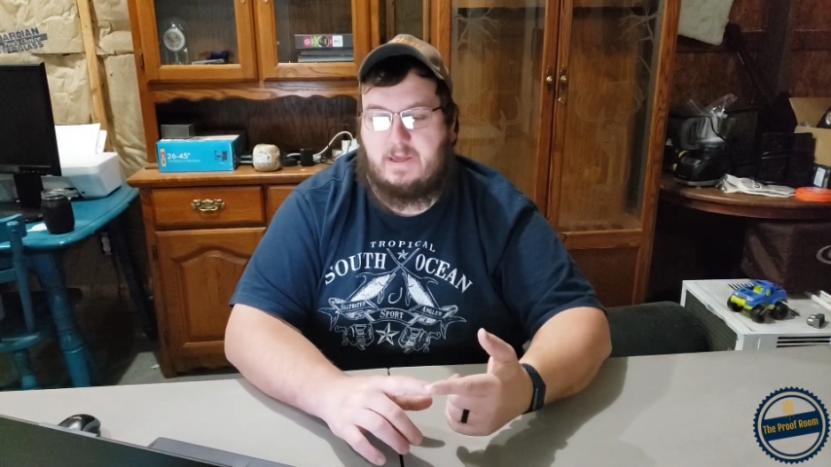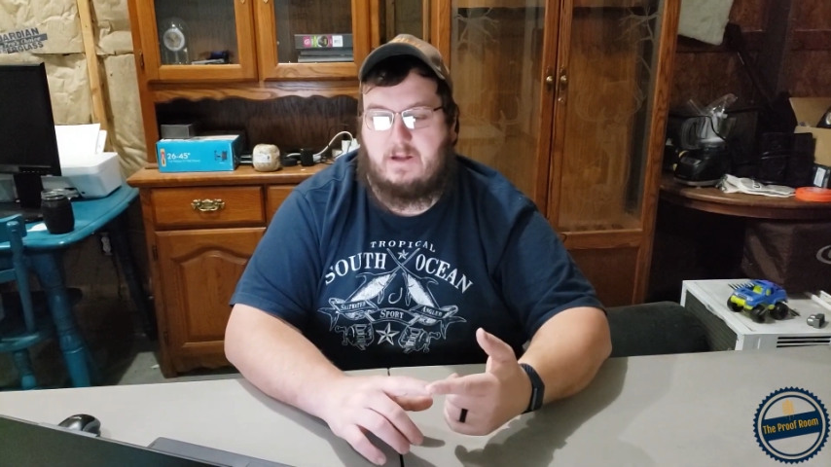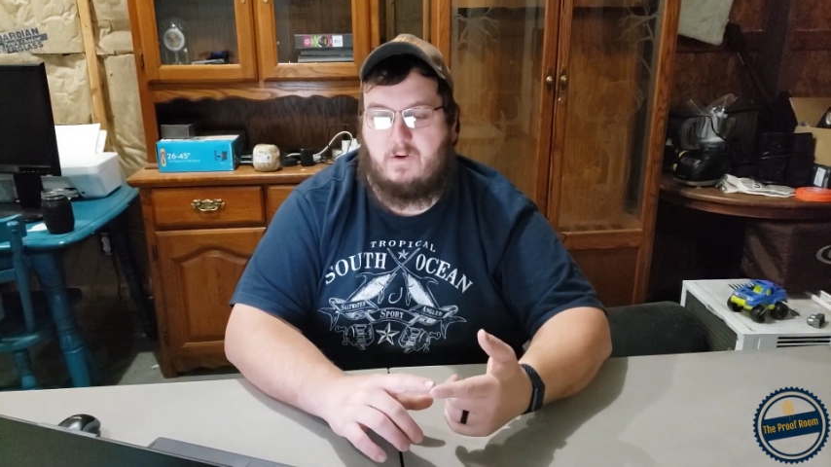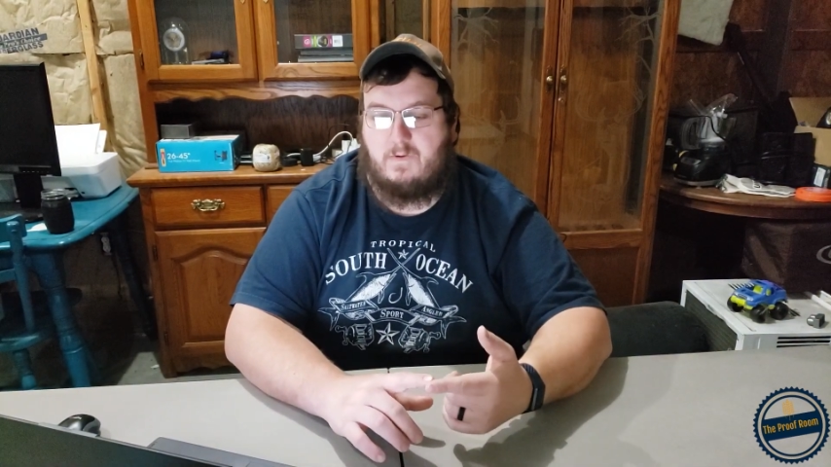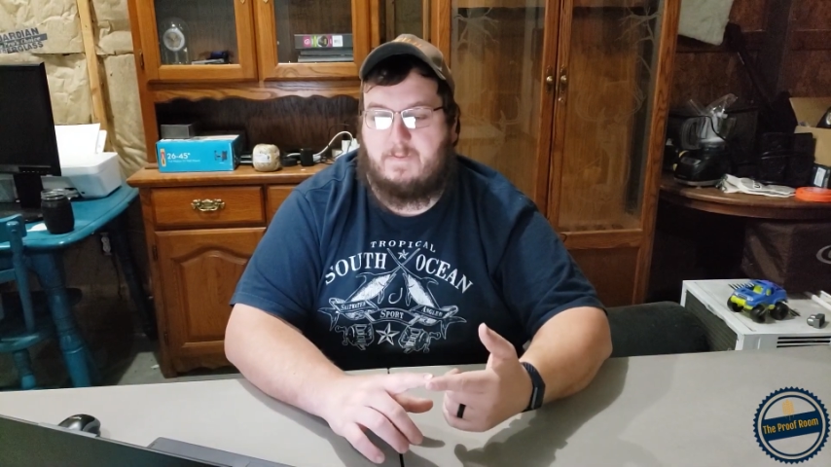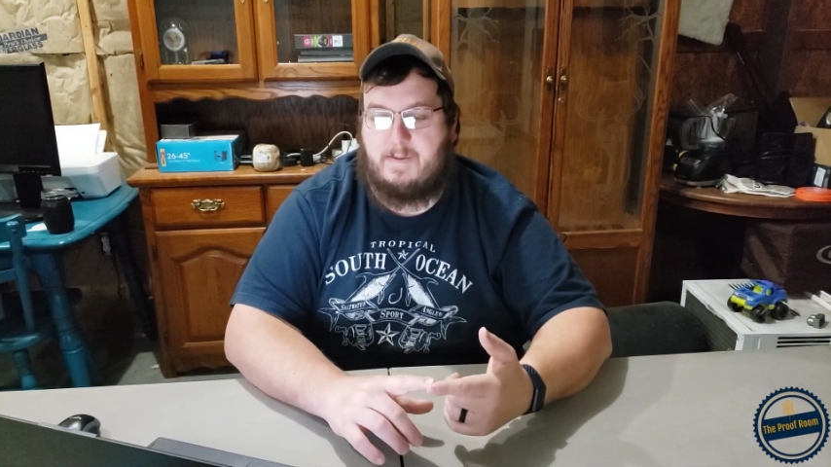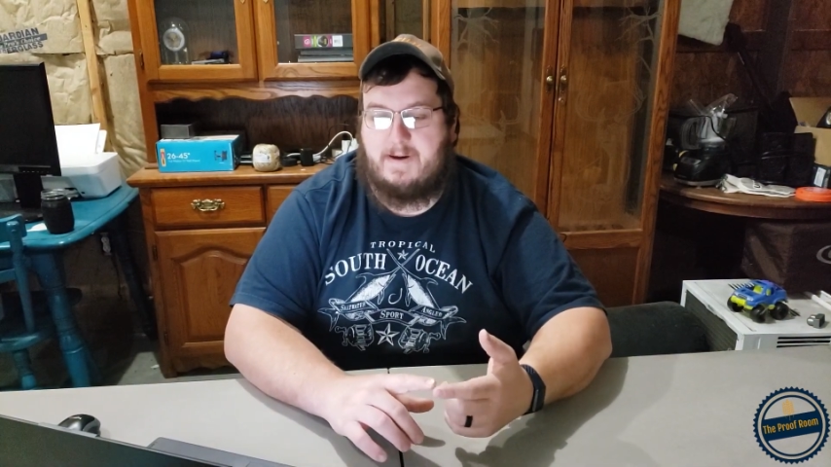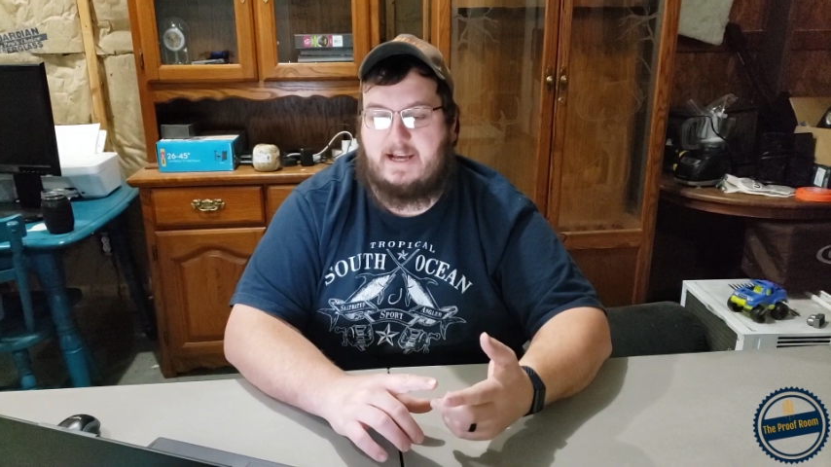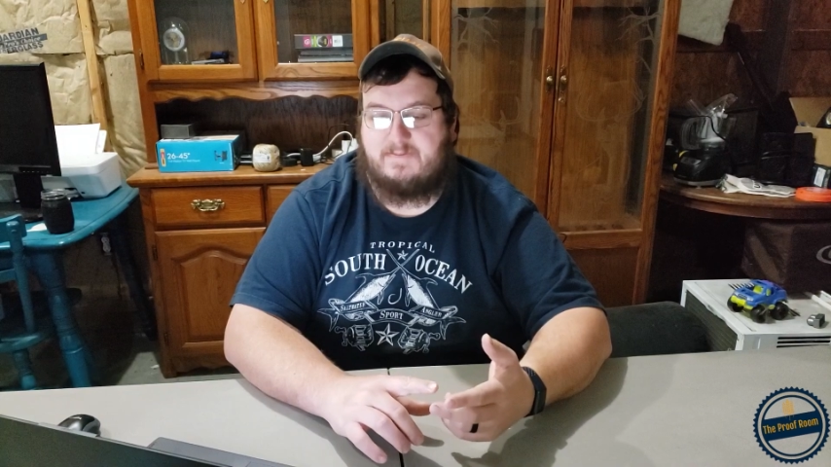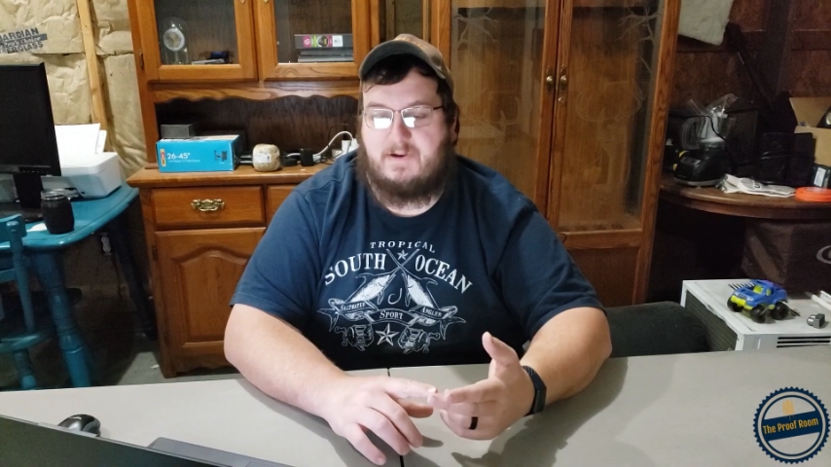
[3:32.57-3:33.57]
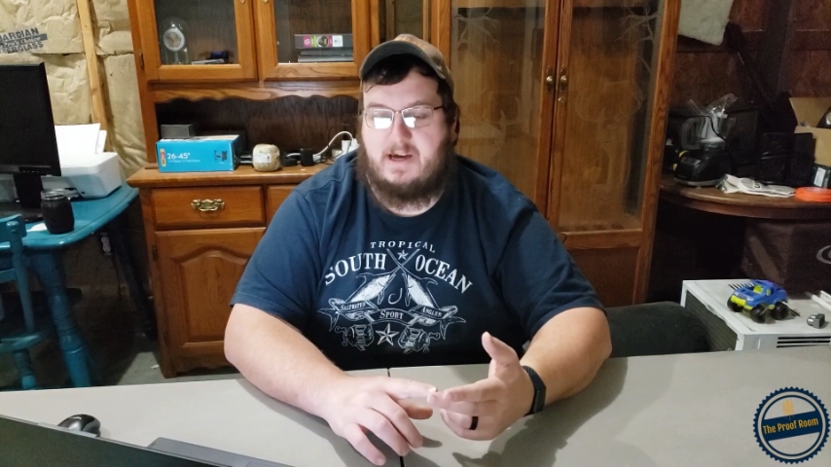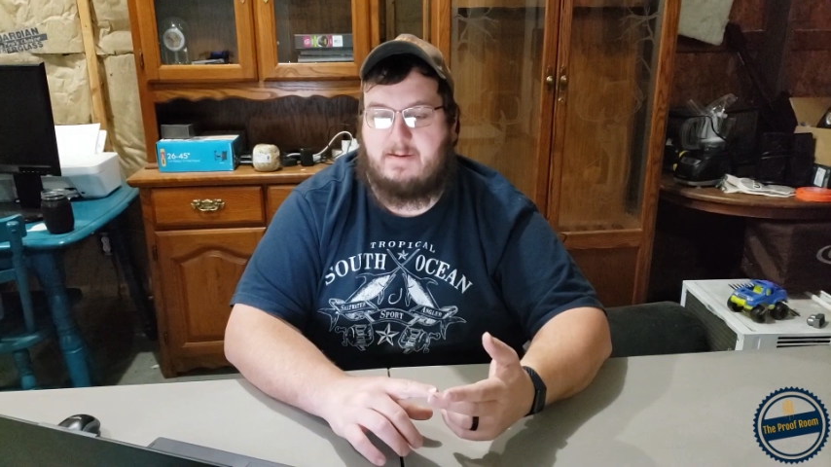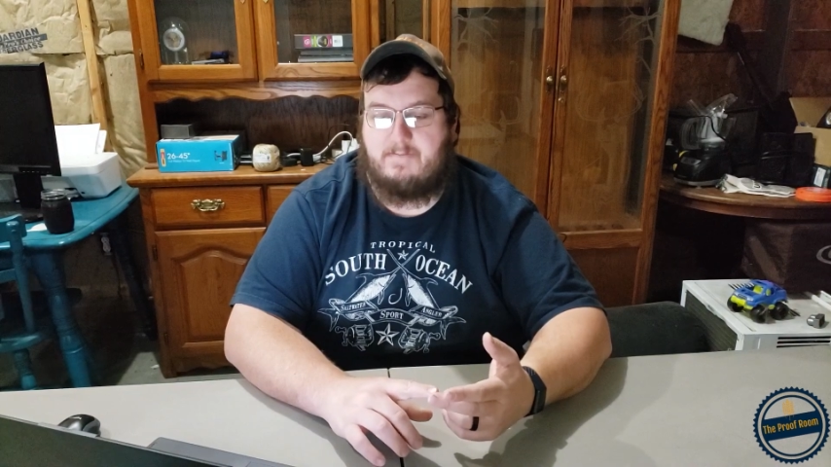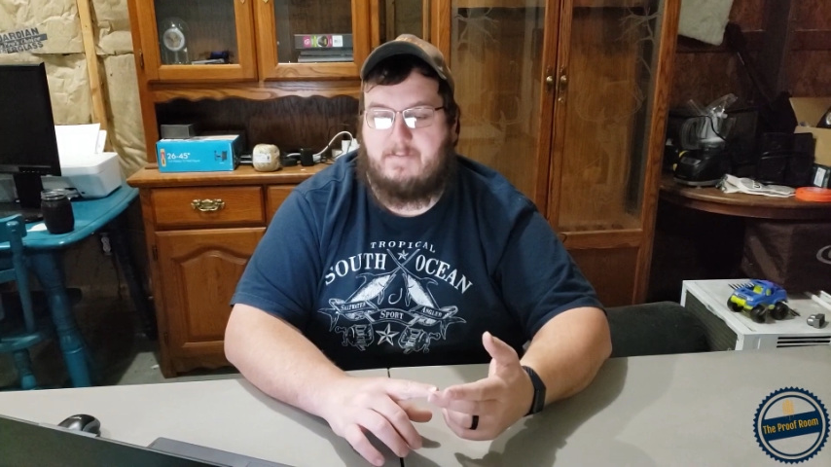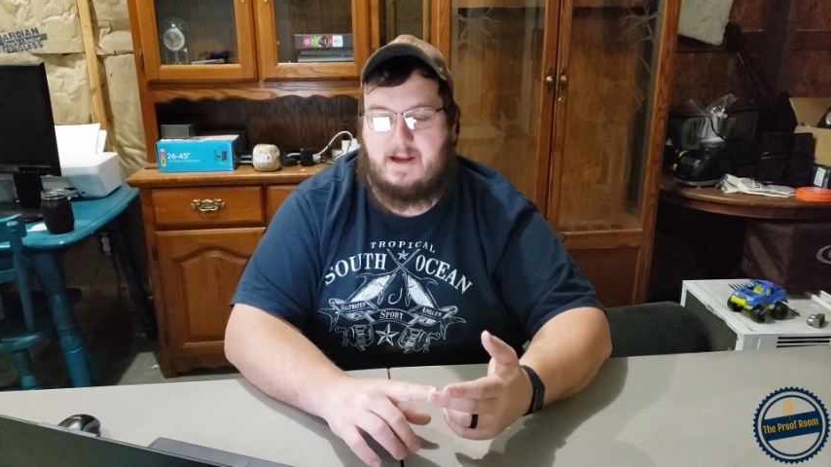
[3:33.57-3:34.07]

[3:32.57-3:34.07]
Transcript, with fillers: you know, with my PEX pipe